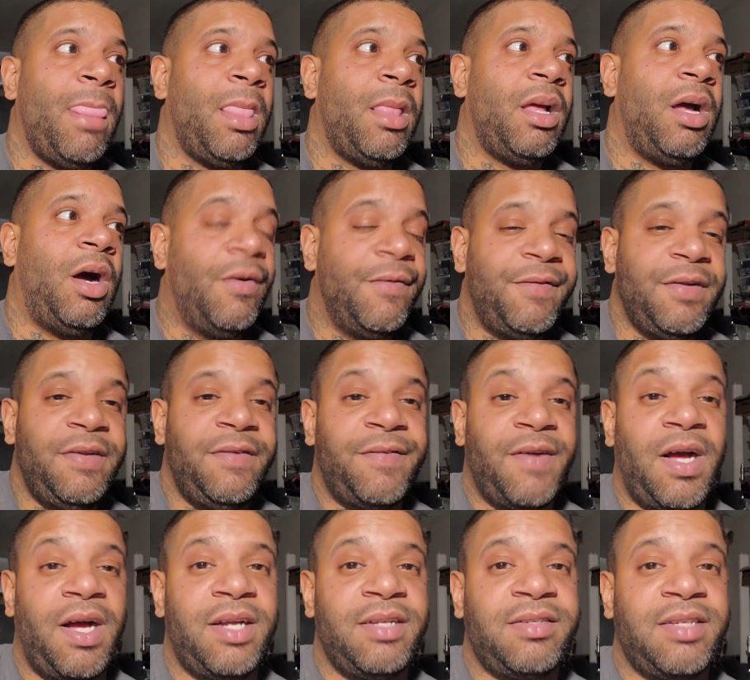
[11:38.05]
hopefully
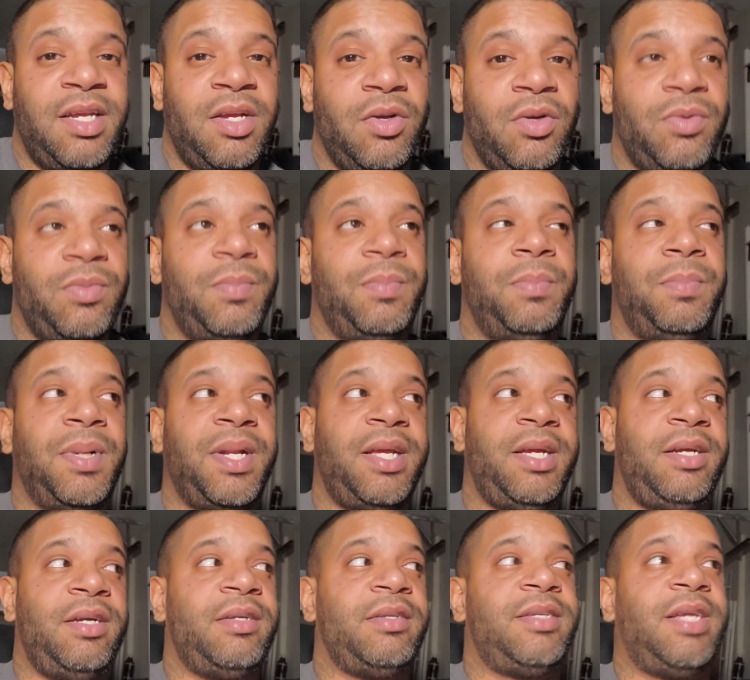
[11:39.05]
find skilled
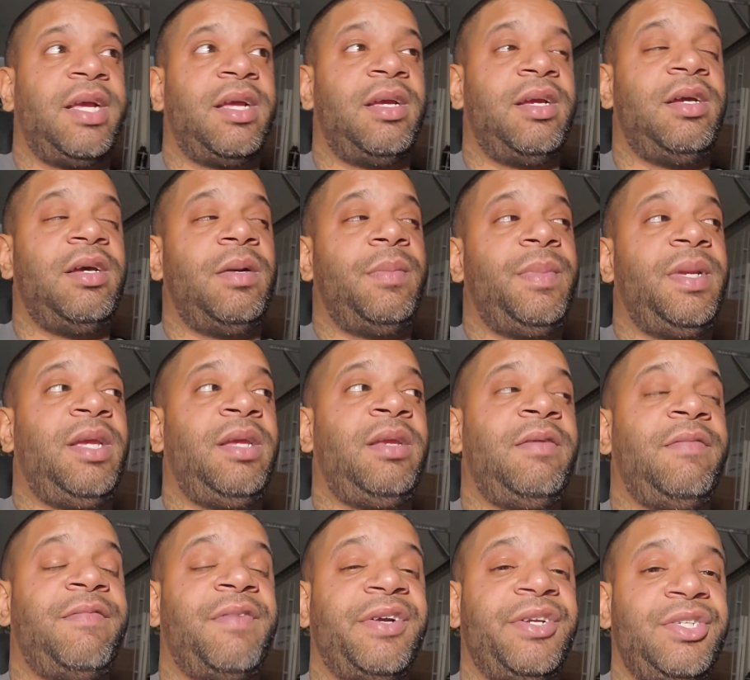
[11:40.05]
players that can come in
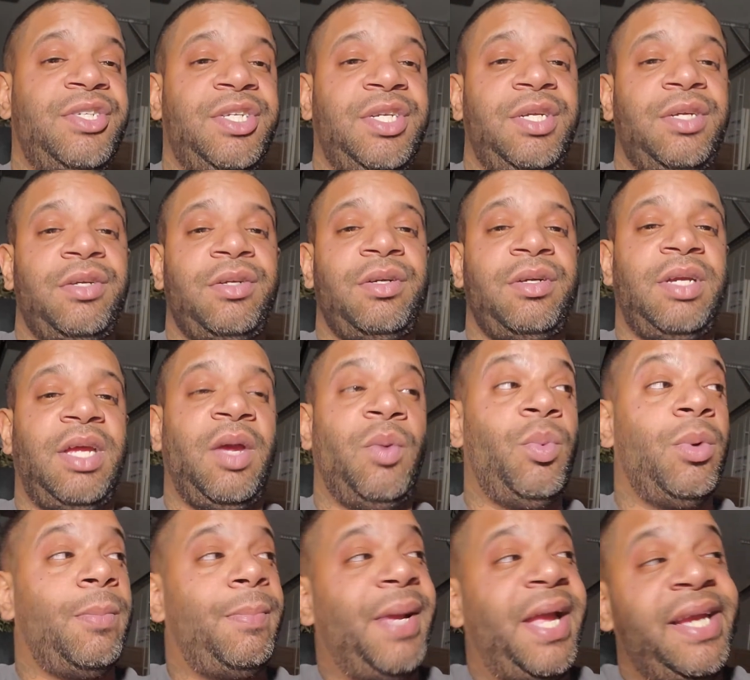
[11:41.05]
the first year. And
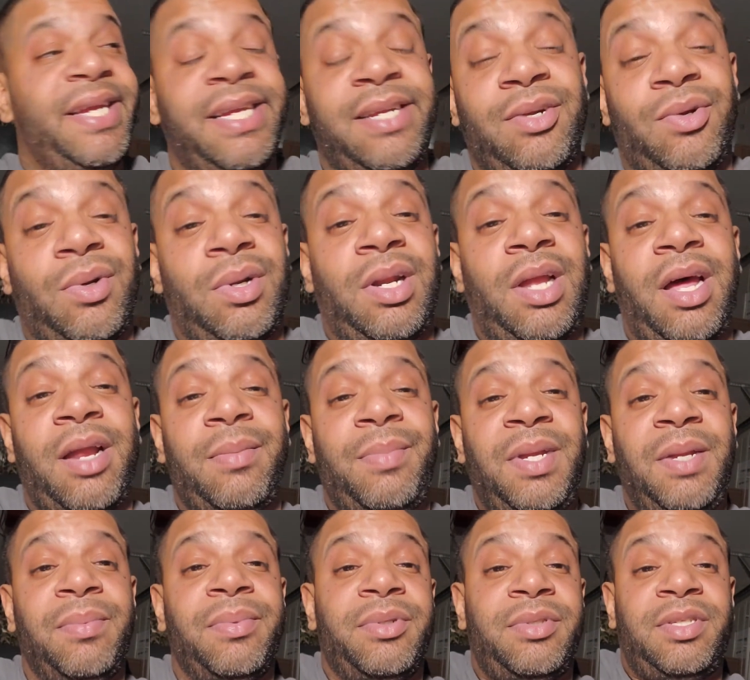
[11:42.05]
we're banking on a lot of
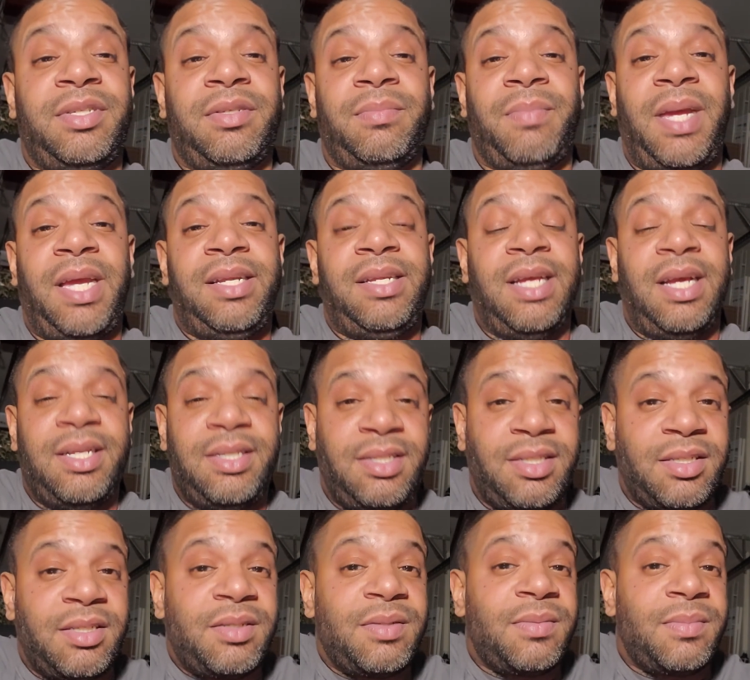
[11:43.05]
people to make that
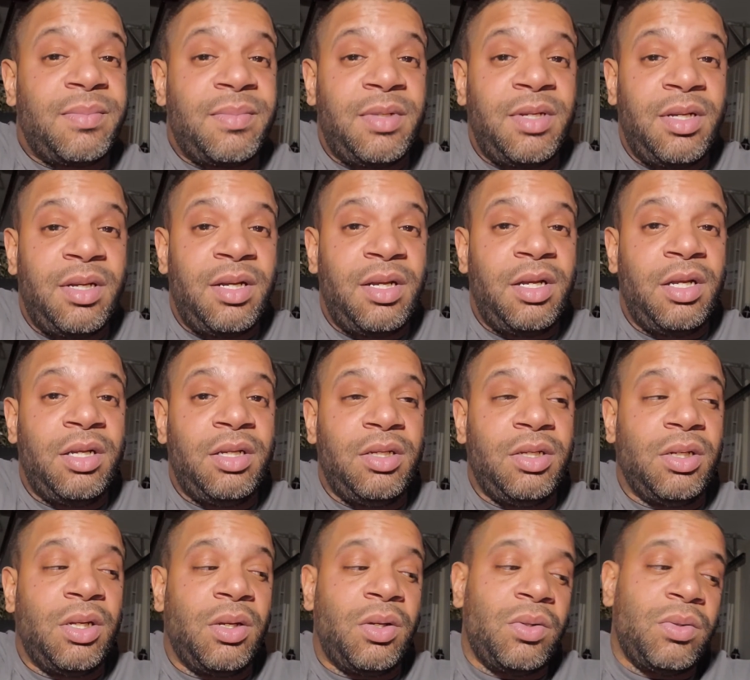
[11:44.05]
jump.
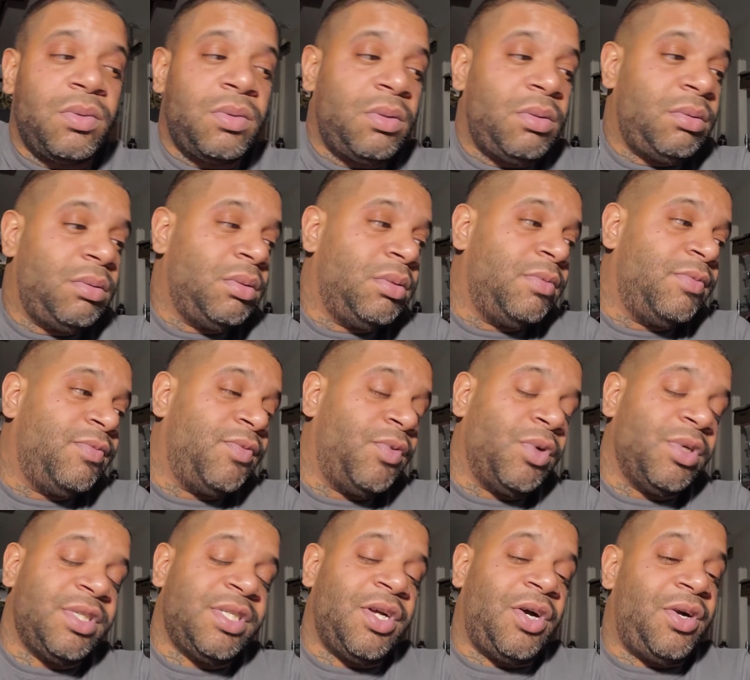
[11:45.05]
You know,
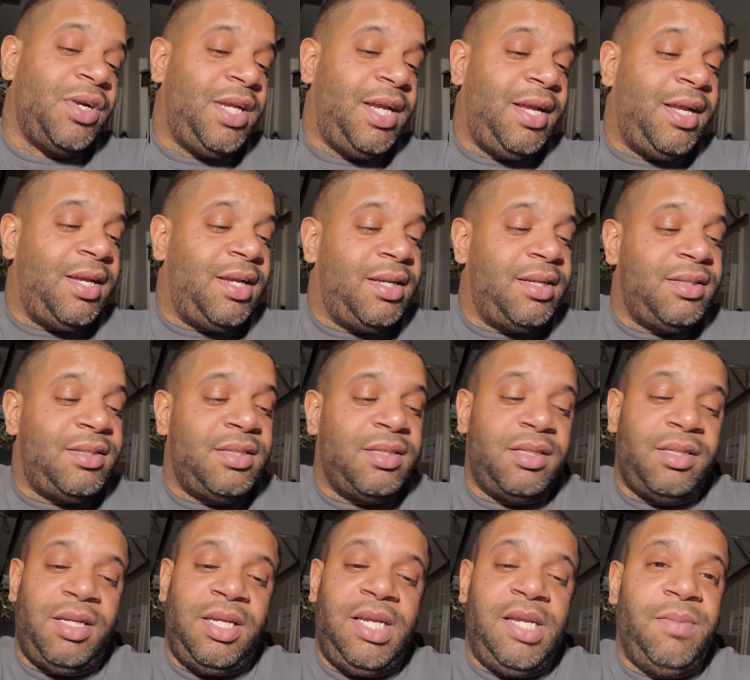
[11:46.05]
for Tonyan
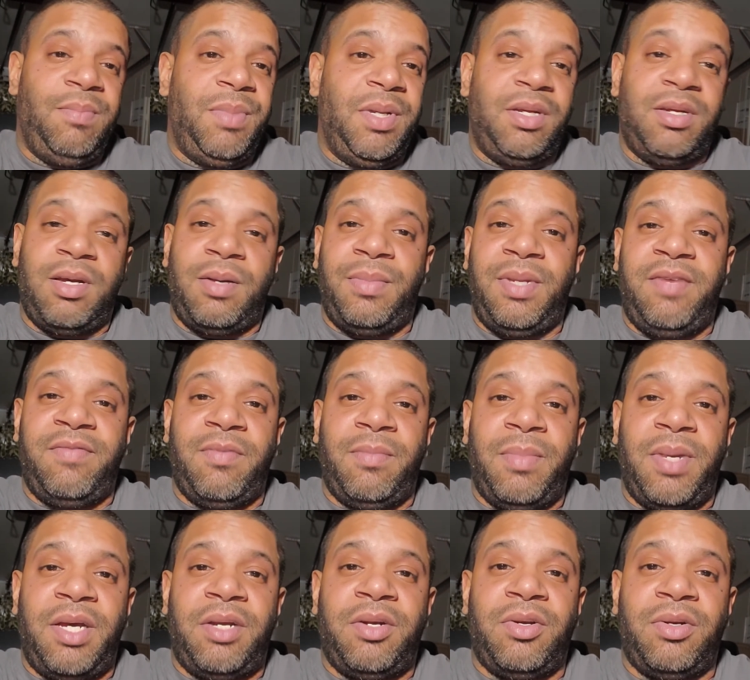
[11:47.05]
to become even
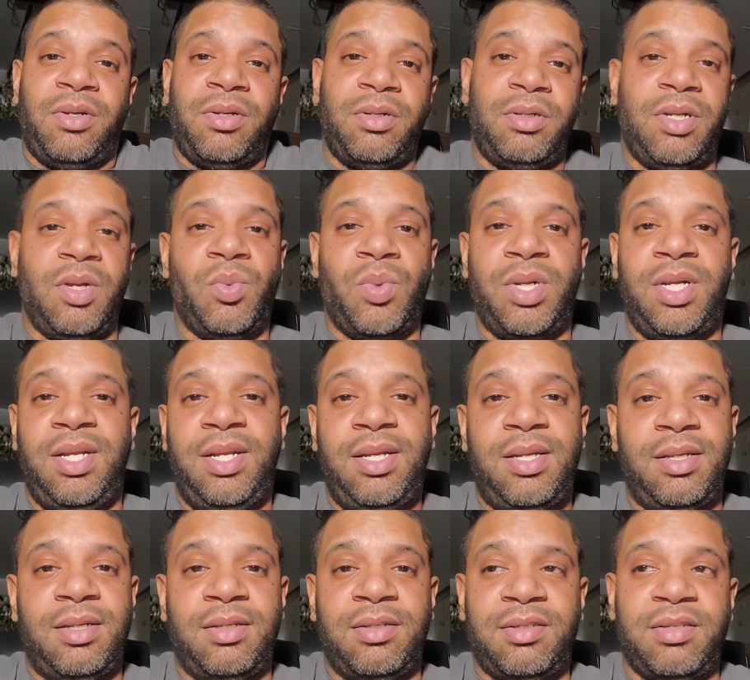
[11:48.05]
better than what
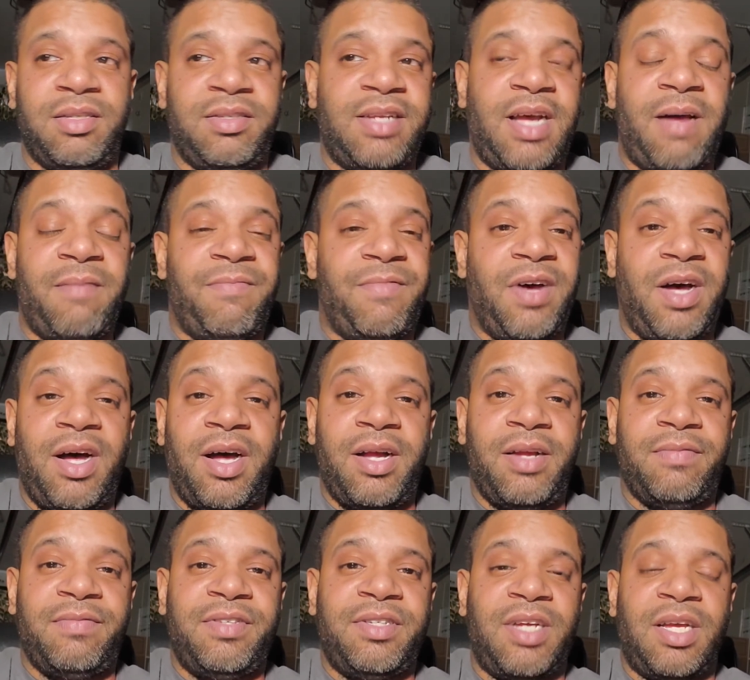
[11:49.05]
he is, a top
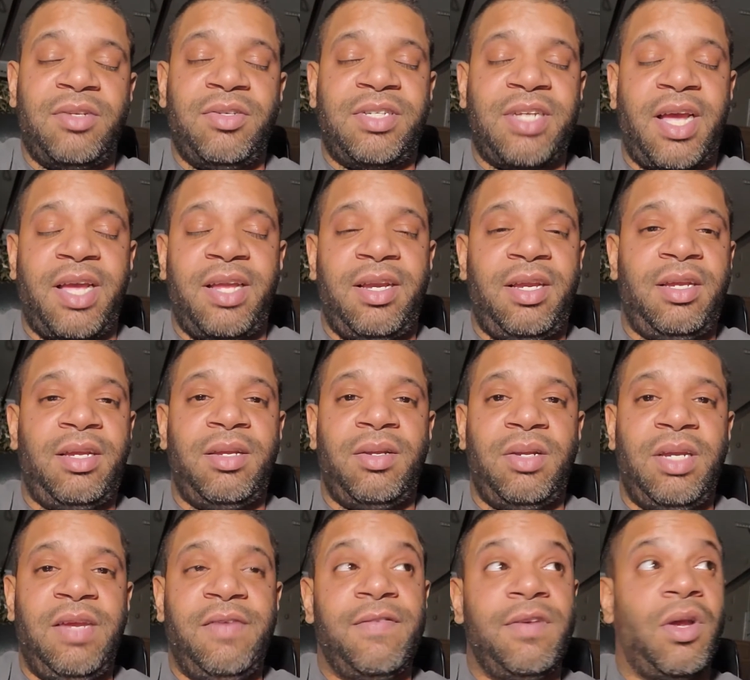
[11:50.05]
5 tight end.
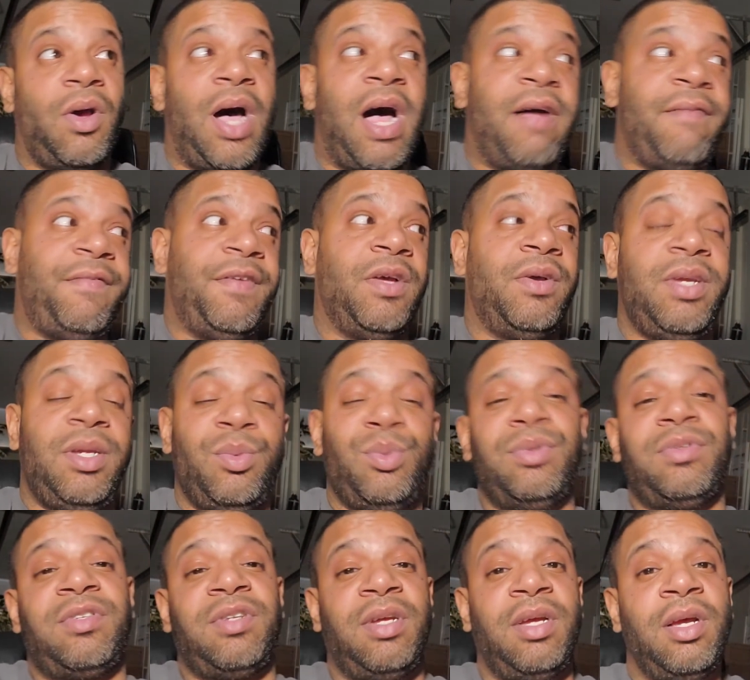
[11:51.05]
Even though I felt he
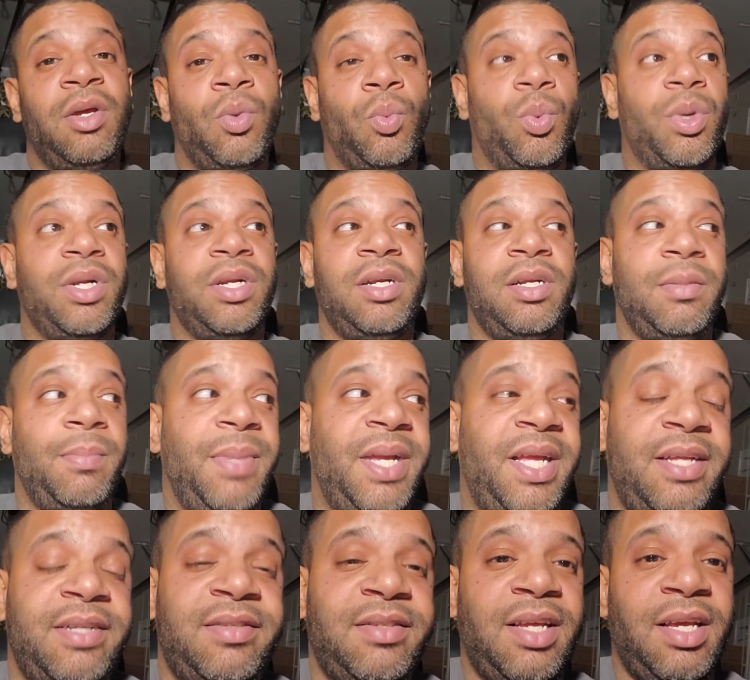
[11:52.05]
was one of the
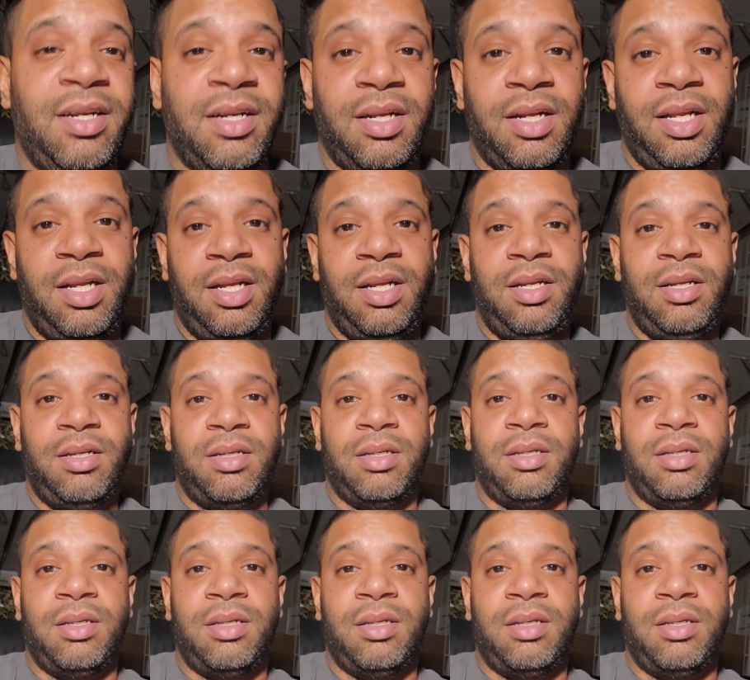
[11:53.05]
best in the league,